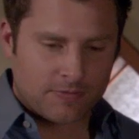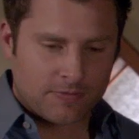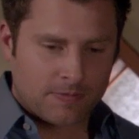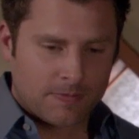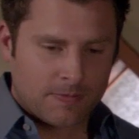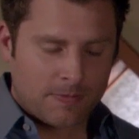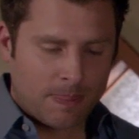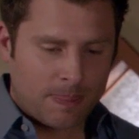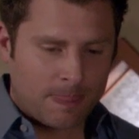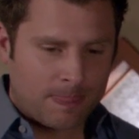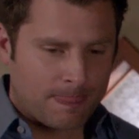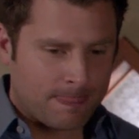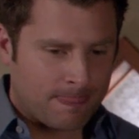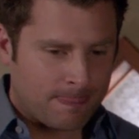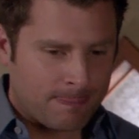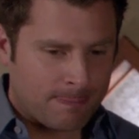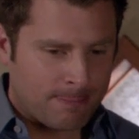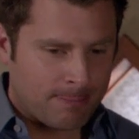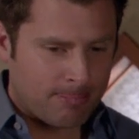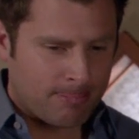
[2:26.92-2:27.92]

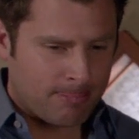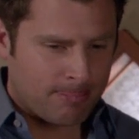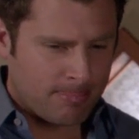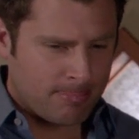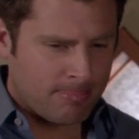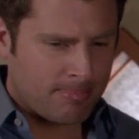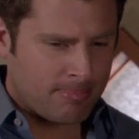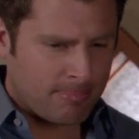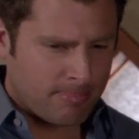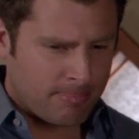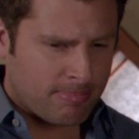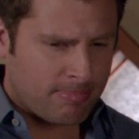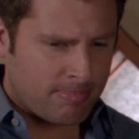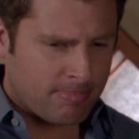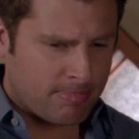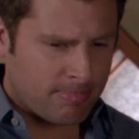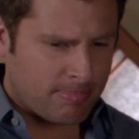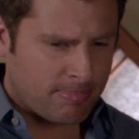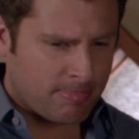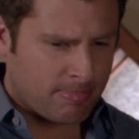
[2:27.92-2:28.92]

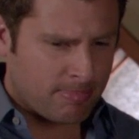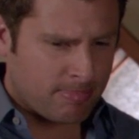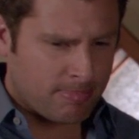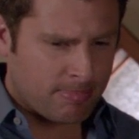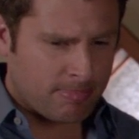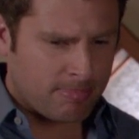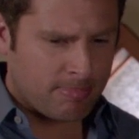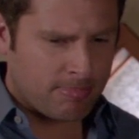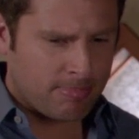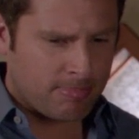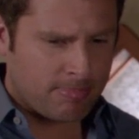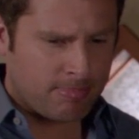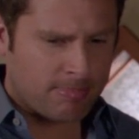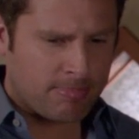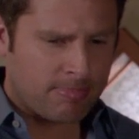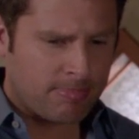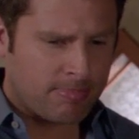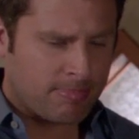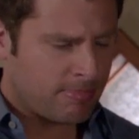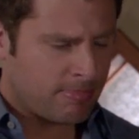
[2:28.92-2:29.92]

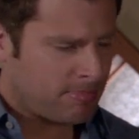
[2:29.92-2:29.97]
This person isn't speaking.